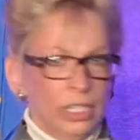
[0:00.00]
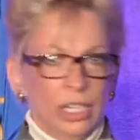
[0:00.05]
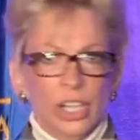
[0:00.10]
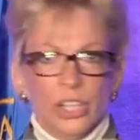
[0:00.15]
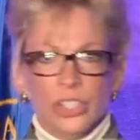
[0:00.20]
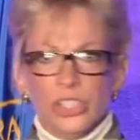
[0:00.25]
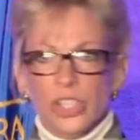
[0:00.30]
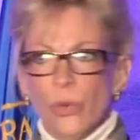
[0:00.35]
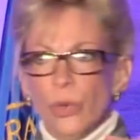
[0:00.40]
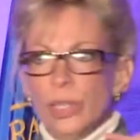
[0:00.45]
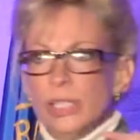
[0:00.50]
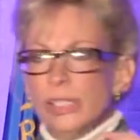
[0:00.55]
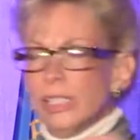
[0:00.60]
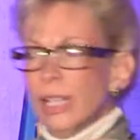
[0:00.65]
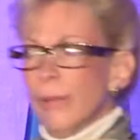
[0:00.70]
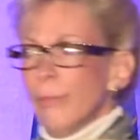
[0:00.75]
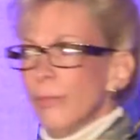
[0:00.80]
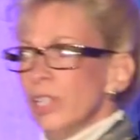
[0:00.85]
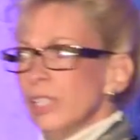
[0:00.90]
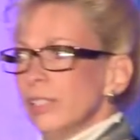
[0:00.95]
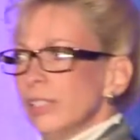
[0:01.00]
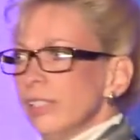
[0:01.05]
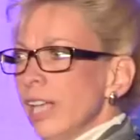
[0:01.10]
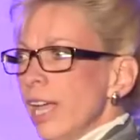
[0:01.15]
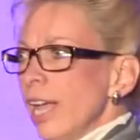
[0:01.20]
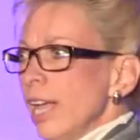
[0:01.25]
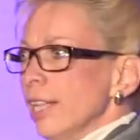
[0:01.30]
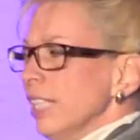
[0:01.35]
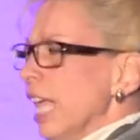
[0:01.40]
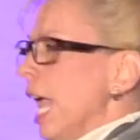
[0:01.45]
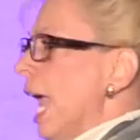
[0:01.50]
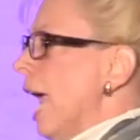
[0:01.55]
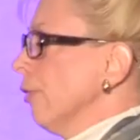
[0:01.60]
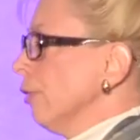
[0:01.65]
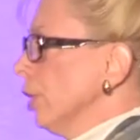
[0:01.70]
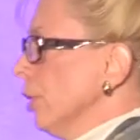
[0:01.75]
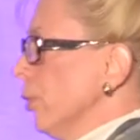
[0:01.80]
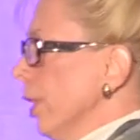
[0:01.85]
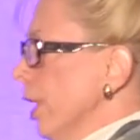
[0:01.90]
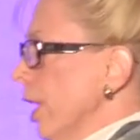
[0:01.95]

So when someone says everyone